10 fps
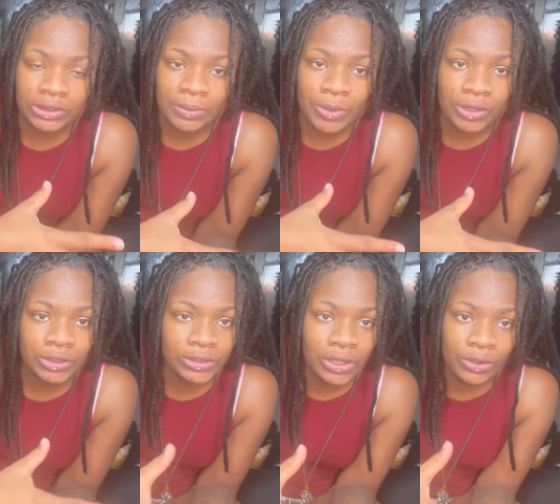and
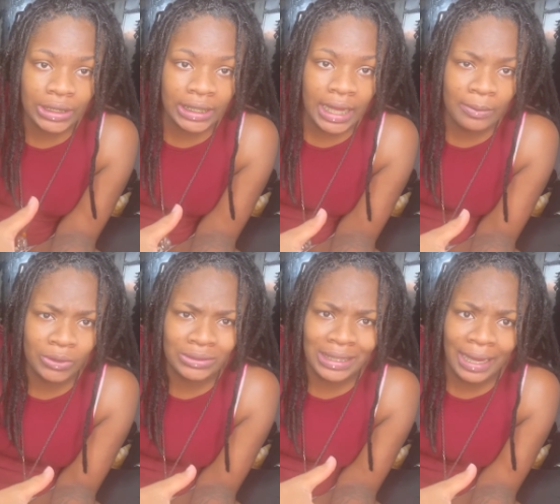supporters know that I
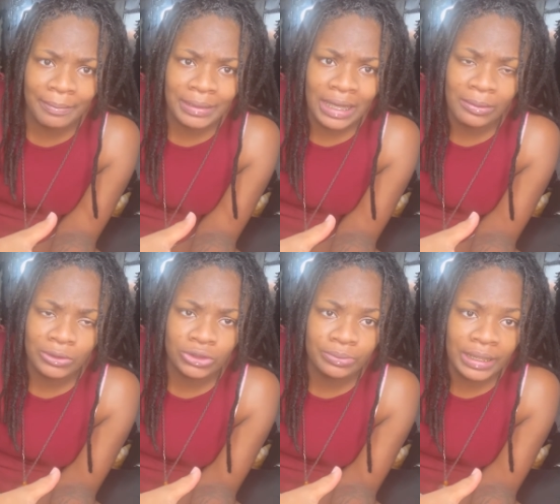will not be
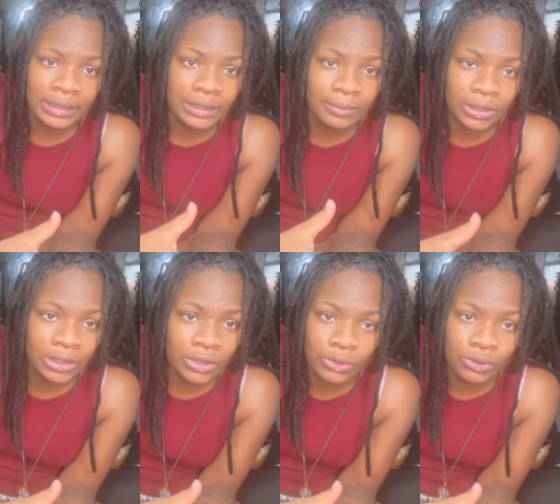able to make them
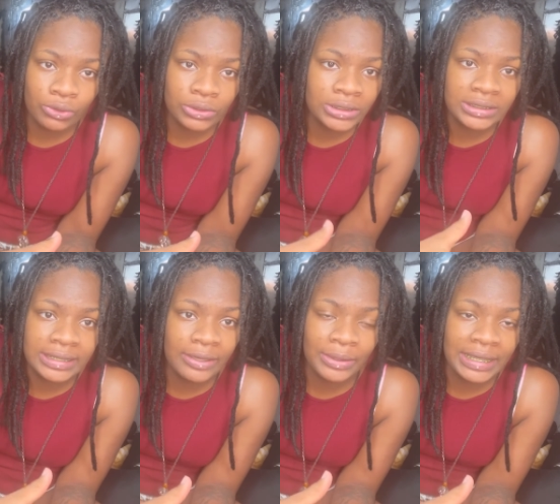close,
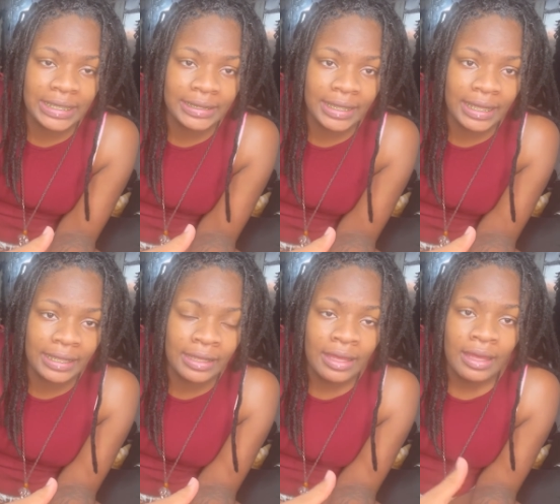sell
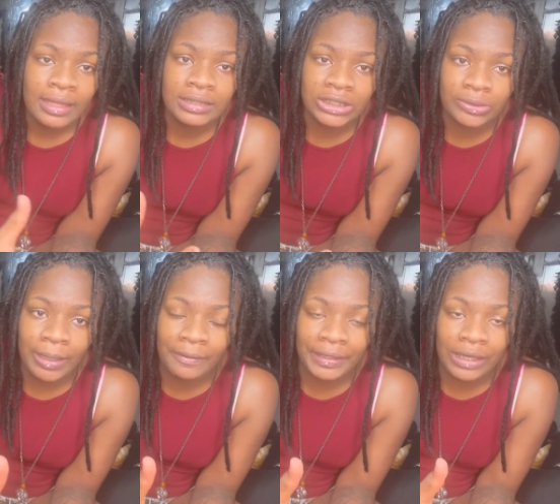anything touched
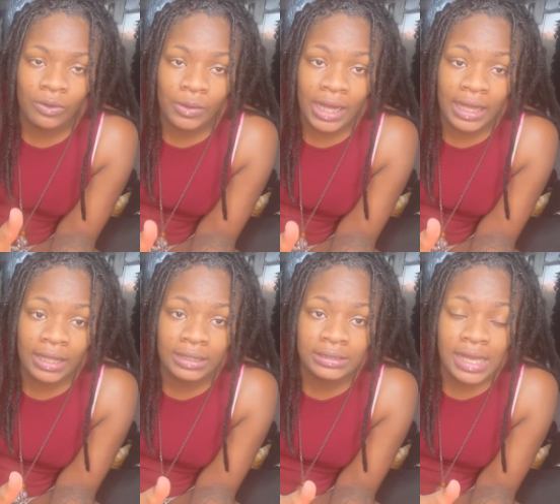by Real
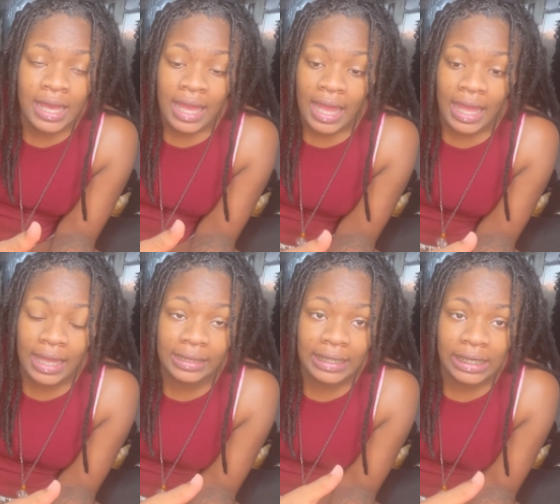Wise.
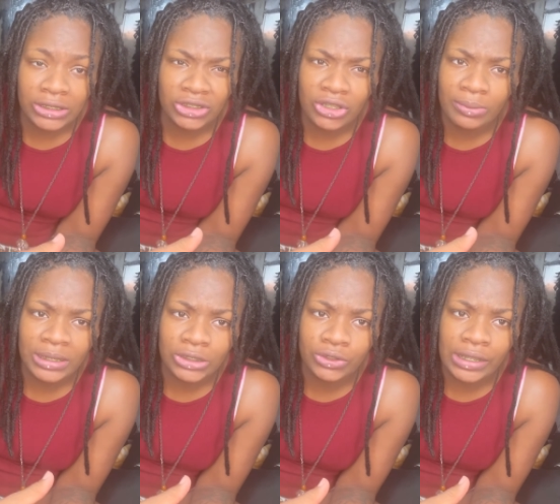And that I just hope
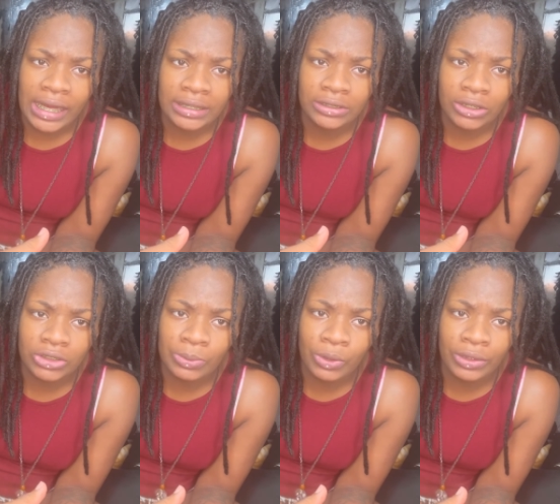that you guys are
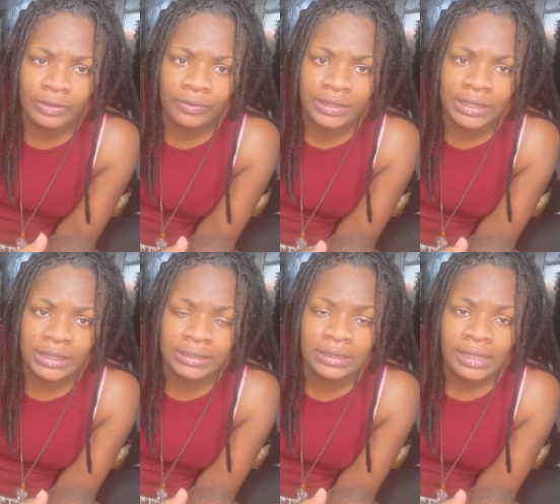supportive with
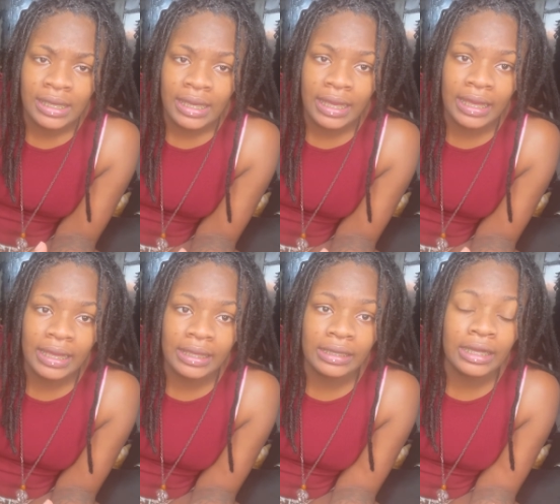this
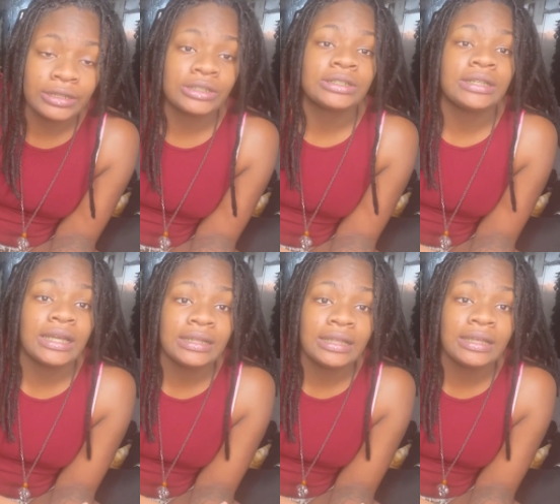and
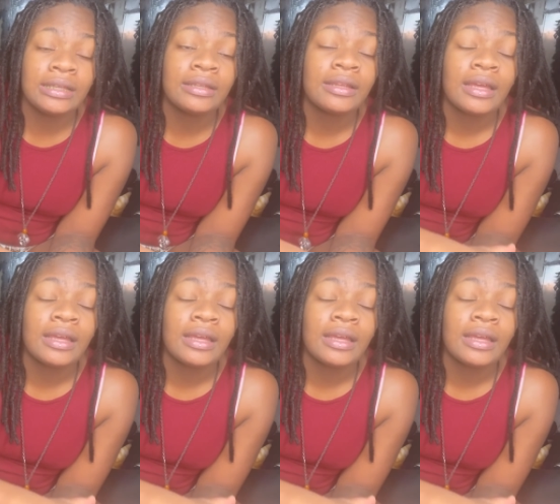understanding